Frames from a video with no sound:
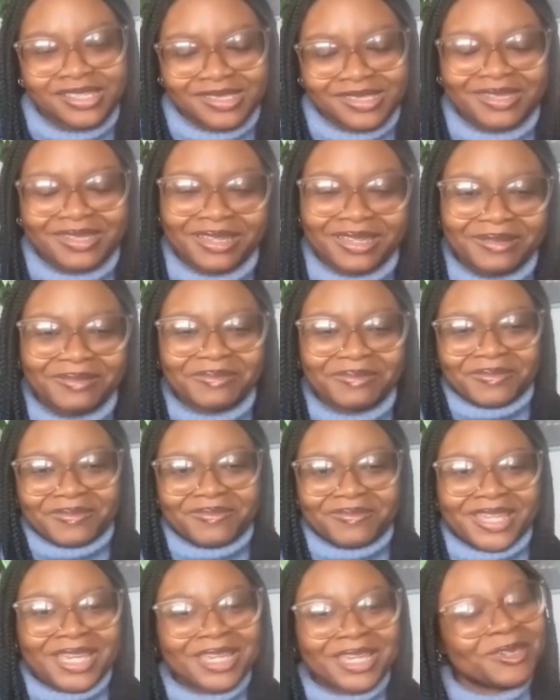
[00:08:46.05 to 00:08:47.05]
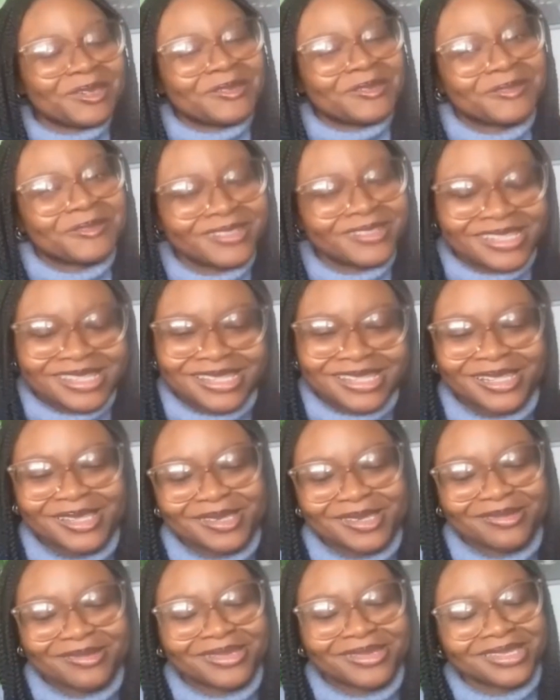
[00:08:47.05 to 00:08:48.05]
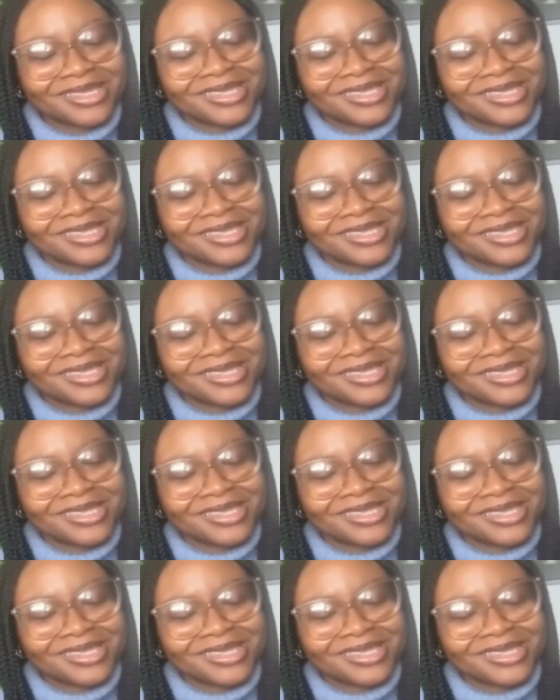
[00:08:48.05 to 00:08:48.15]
So yeah, thank you for listening to it.